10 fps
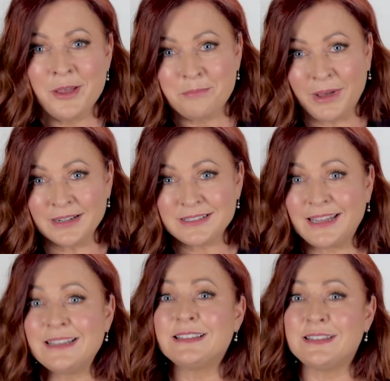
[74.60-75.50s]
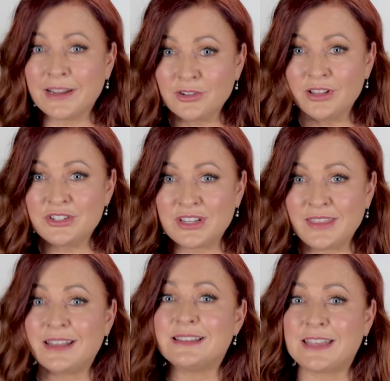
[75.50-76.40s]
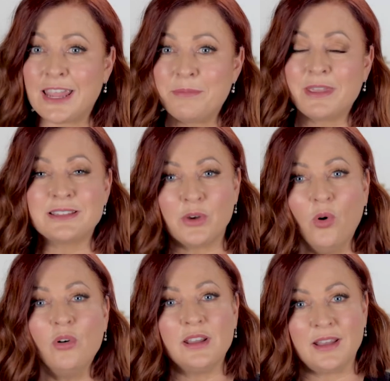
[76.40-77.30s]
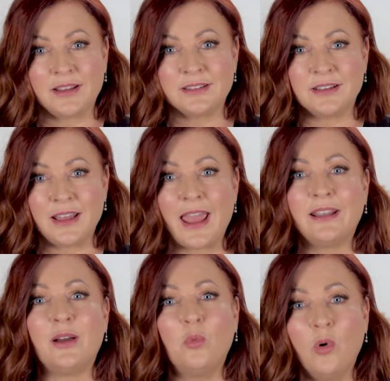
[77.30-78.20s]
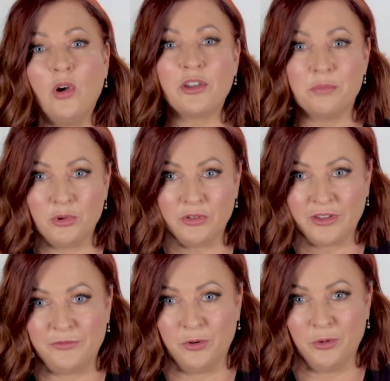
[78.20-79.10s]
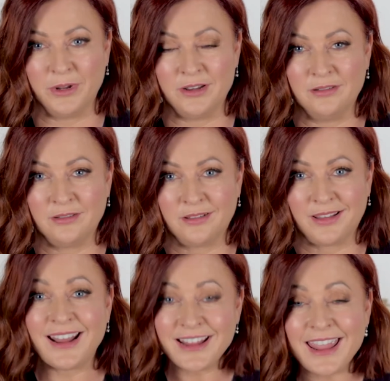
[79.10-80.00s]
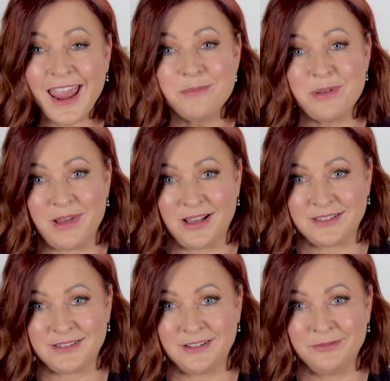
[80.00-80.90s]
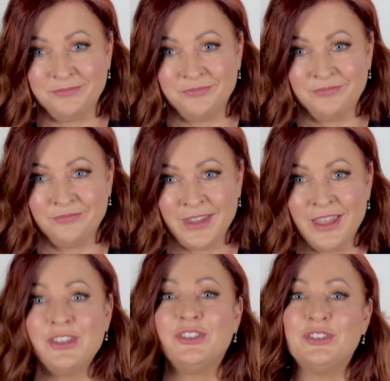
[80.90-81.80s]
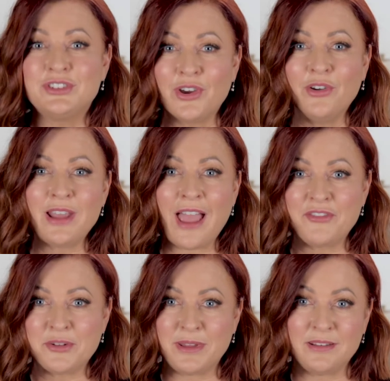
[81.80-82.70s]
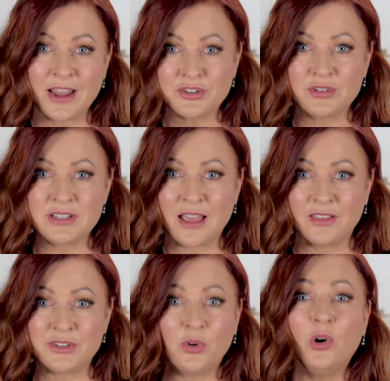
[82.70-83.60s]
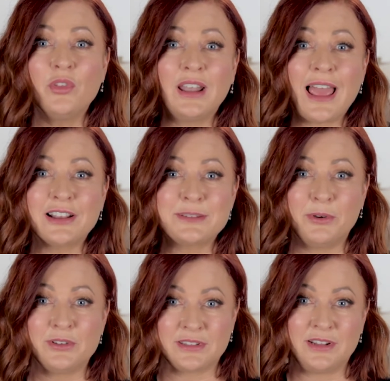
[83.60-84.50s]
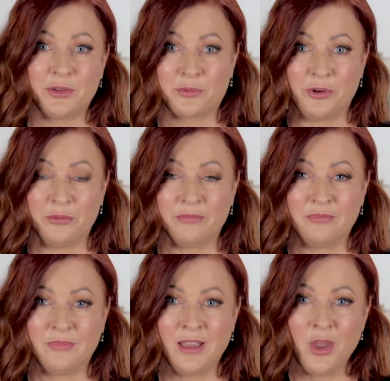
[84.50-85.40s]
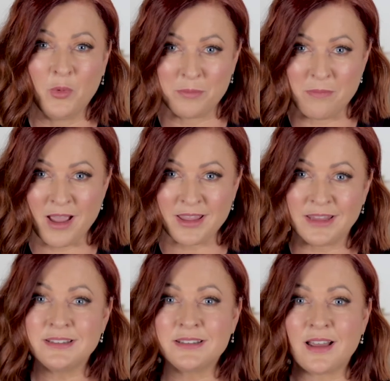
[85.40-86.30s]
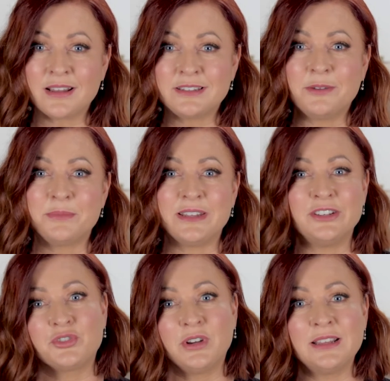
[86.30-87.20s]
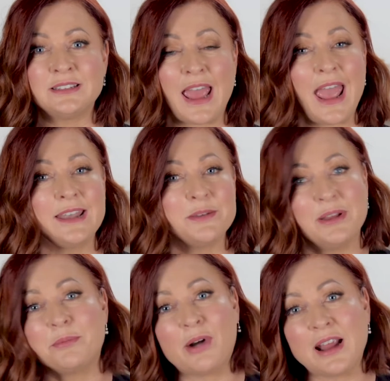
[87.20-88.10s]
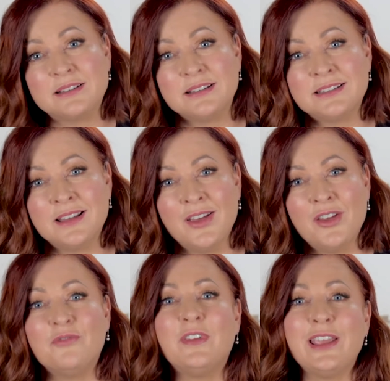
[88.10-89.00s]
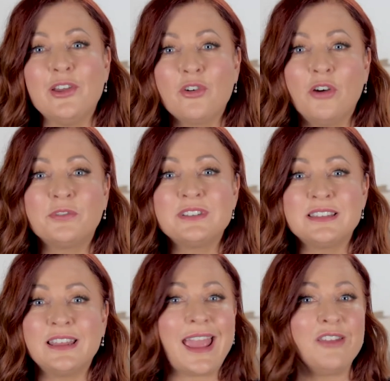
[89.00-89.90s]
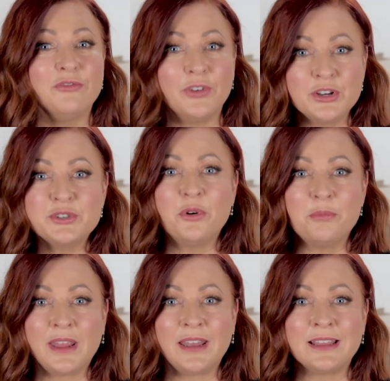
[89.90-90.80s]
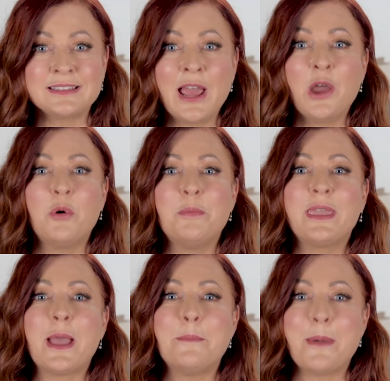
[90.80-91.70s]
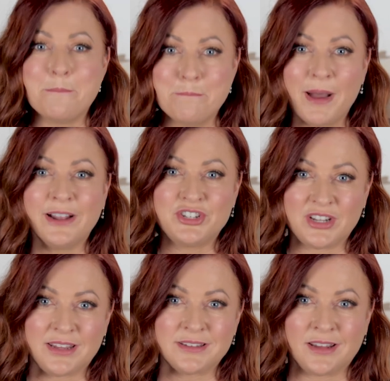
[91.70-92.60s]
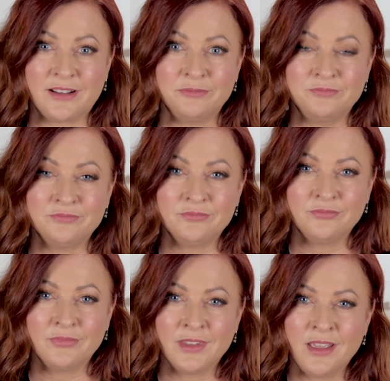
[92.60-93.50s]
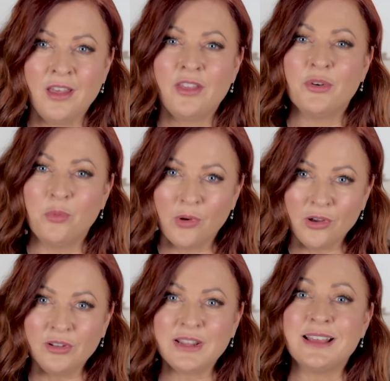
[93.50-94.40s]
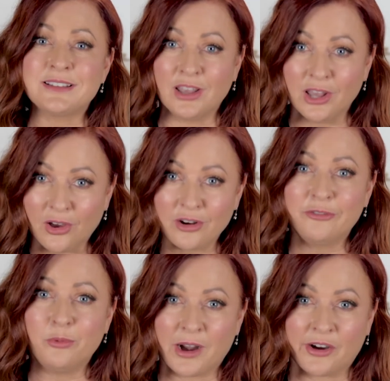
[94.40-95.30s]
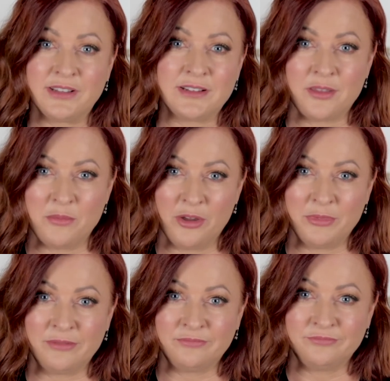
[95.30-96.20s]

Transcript: But it's a technology that is keeping us all connected and our work moving forward, and it can be mastered. You don't have to be natural talent or the loudest person in the room. With my insider tips and tricks and a bit of practice, video conferencing and virtual meetings will become much easier. The world has a lot of worries at the moment.